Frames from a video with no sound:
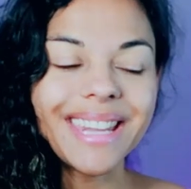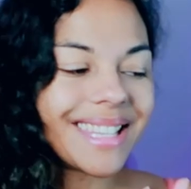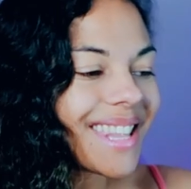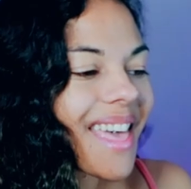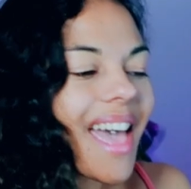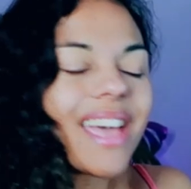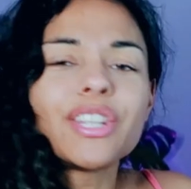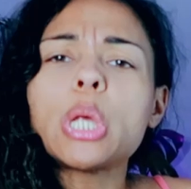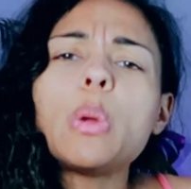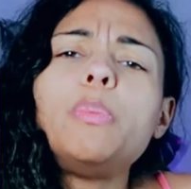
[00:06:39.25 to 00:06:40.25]
is there
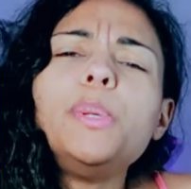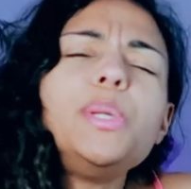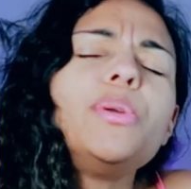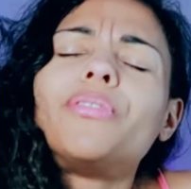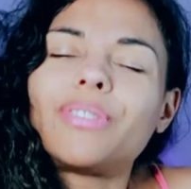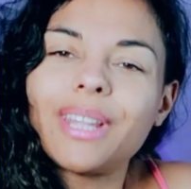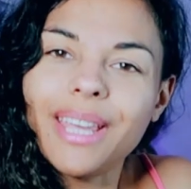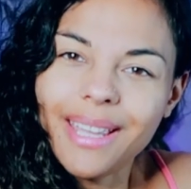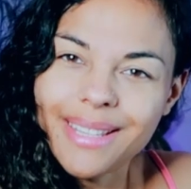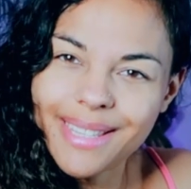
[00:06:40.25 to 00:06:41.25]
so
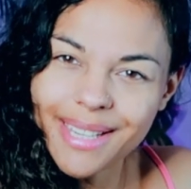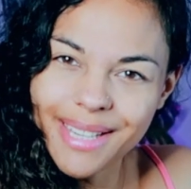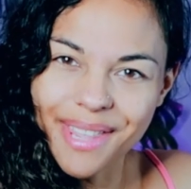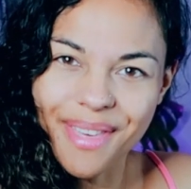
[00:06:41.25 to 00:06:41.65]
beautifully, sitting